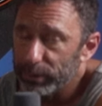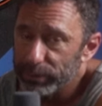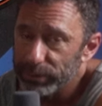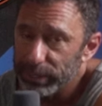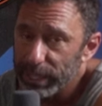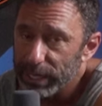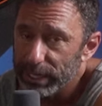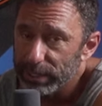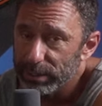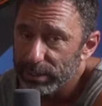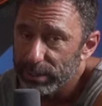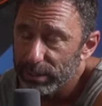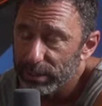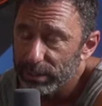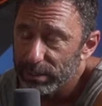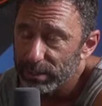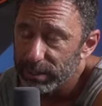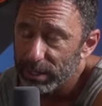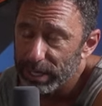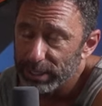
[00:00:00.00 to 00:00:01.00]
slices,
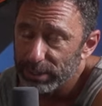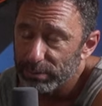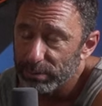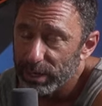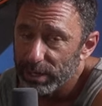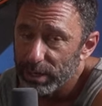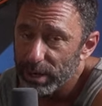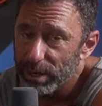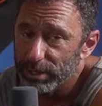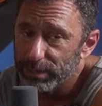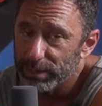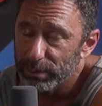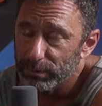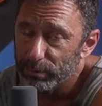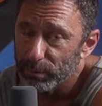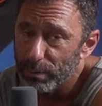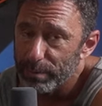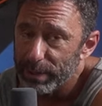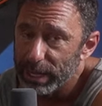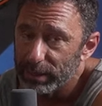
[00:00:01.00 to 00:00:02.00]
sliced red onion,
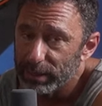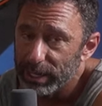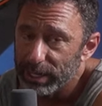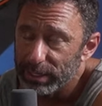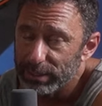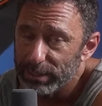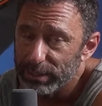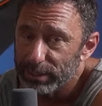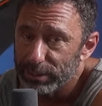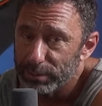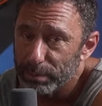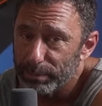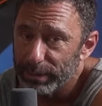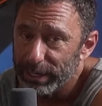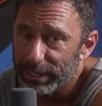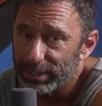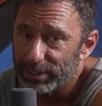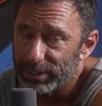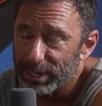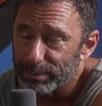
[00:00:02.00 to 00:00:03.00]
romaine lettuce, and some
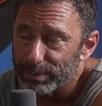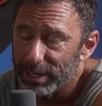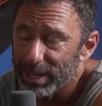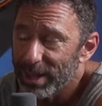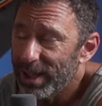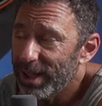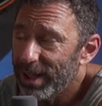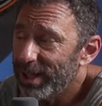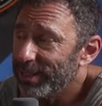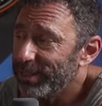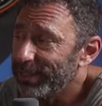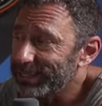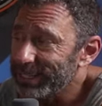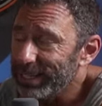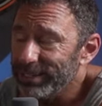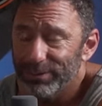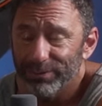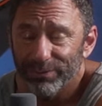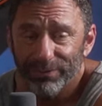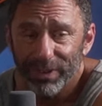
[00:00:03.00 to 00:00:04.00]
pita chips. Like
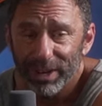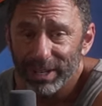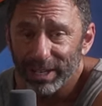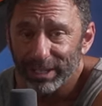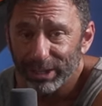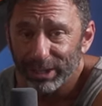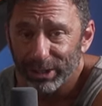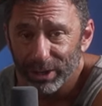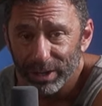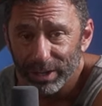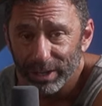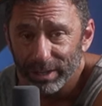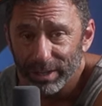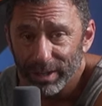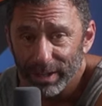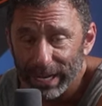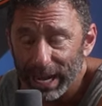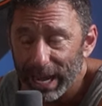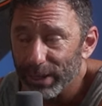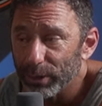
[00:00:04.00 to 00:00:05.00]
that's fucking good.
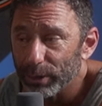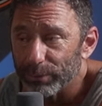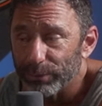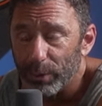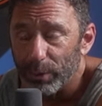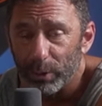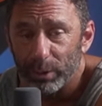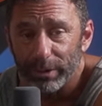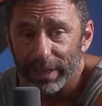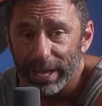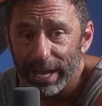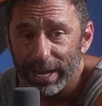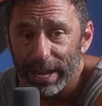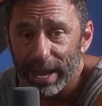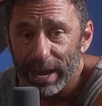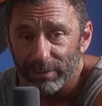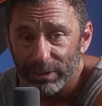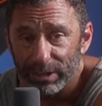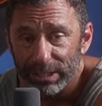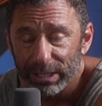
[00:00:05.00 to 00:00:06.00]
Like I look forward to that
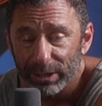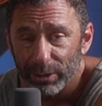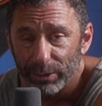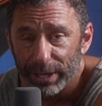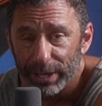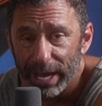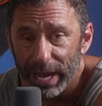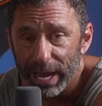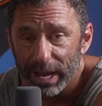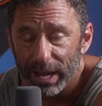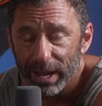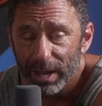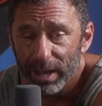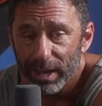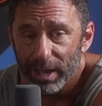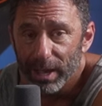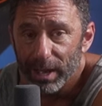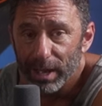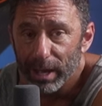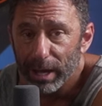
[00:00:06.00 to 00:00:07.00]
every single day.
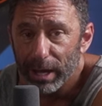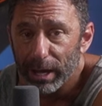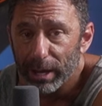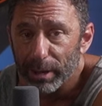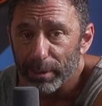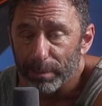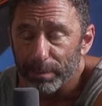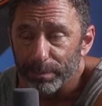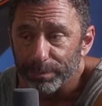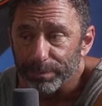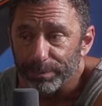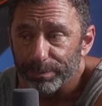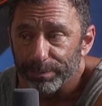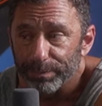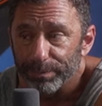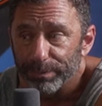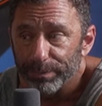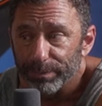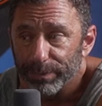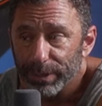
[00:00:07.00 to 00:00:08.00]
Um,
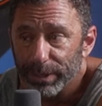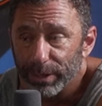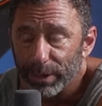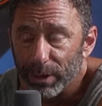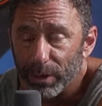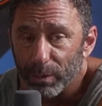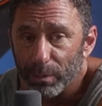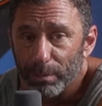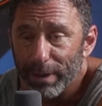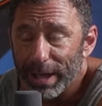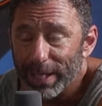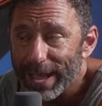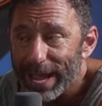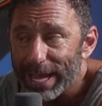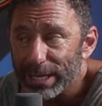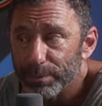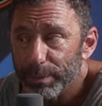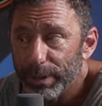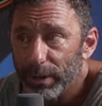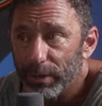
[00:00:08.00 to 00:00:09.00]
you know, my
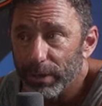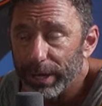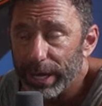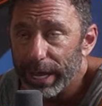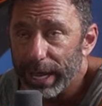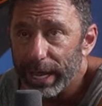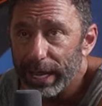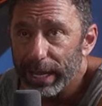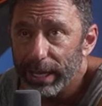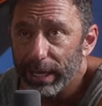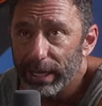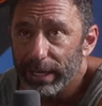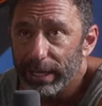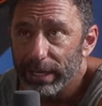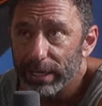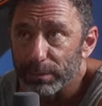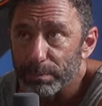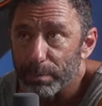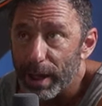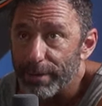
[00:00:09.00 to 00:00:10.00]
last meal of the day
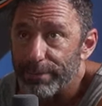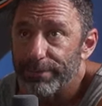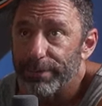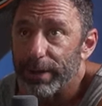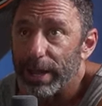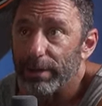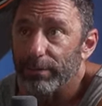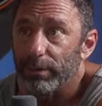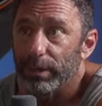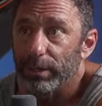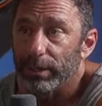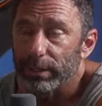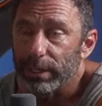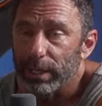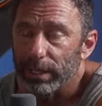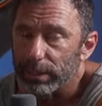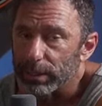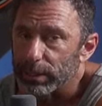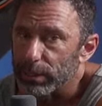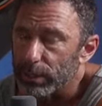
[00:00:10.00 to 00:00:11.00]
is my favorite
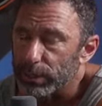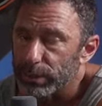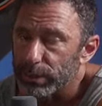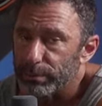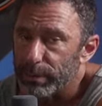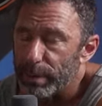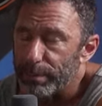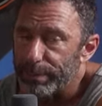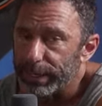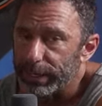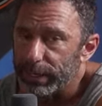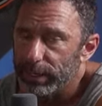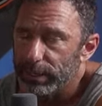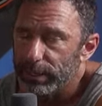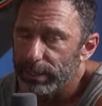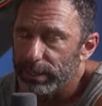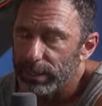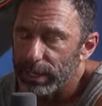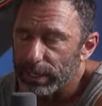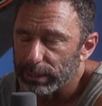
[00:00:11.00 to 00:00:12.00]
because it's also my
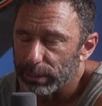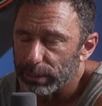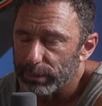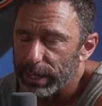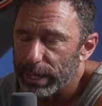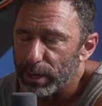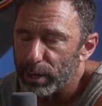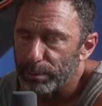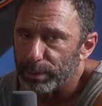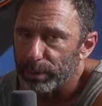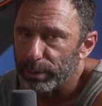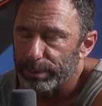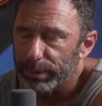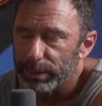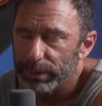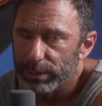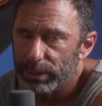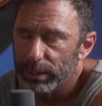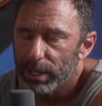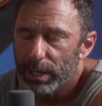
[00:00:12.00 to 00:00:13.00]
biggest. I do that on
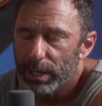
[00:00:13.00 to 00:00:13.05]
purpose.